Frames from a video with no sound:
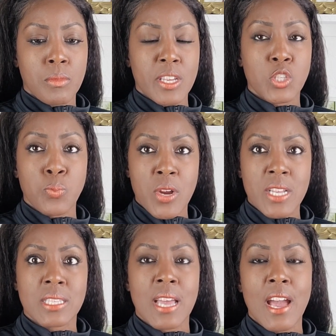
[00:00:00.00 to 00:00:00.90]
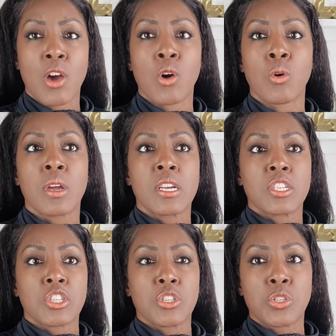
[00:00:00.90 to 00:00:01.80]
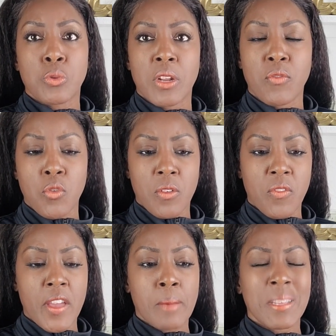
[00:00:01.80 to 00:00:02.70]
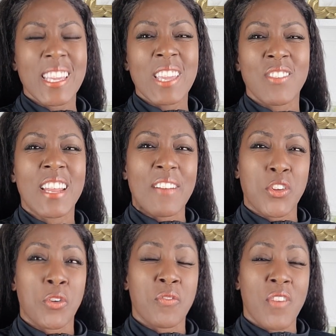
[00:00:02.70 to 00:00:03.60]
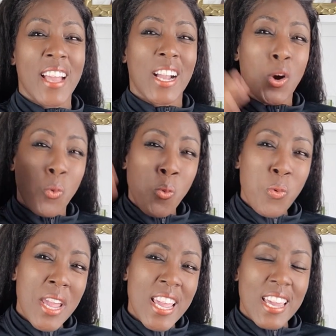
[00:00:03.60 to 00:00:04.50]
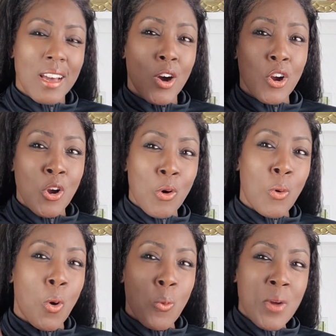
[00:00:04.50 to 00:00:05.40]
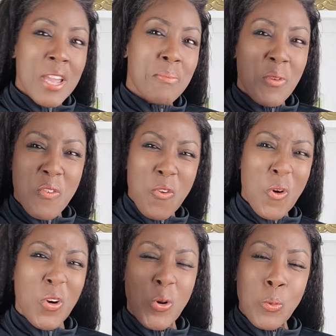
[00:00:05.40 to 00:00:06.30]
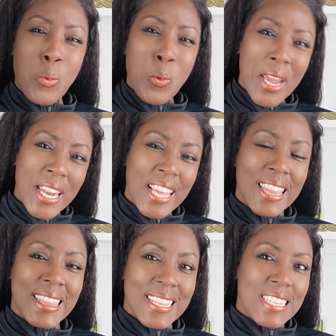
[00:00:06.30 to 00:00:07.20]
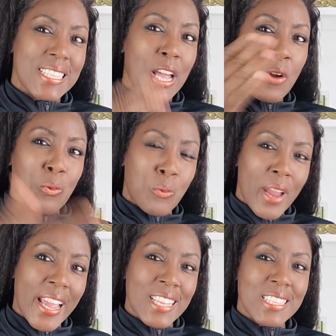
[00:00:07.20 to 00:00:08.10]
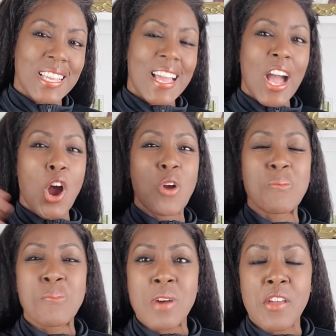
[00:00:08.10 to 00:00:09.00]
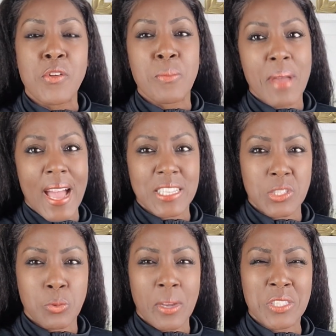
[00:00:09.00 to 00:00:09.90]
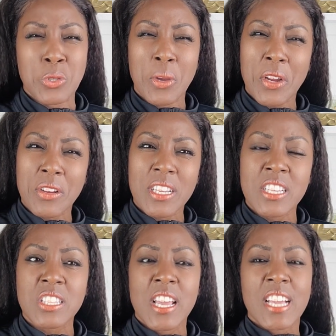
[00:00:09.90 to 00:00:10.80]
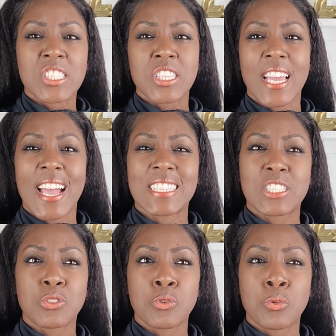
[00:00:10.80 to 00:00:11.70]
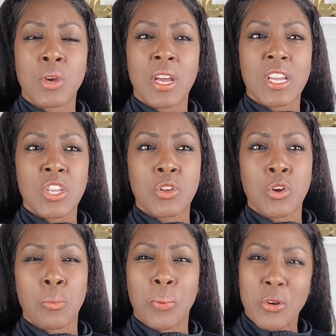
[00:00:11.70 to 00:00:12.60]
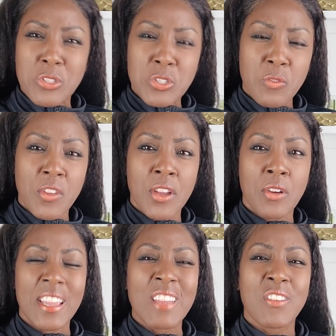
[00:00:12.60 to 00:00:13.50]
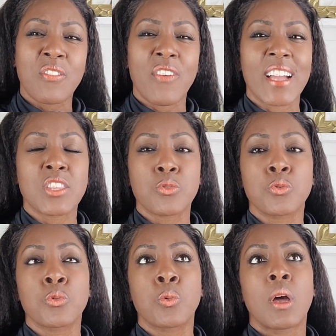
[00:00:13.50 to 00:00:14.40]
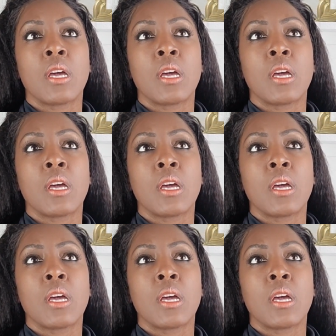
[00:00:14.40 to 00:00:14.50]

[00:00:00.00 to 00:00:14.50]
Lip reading: expressed how she's doing it for her family, even after a fact, a week before her winning this race, her mother passed away. So here it is, she had to, persevere, even fight through,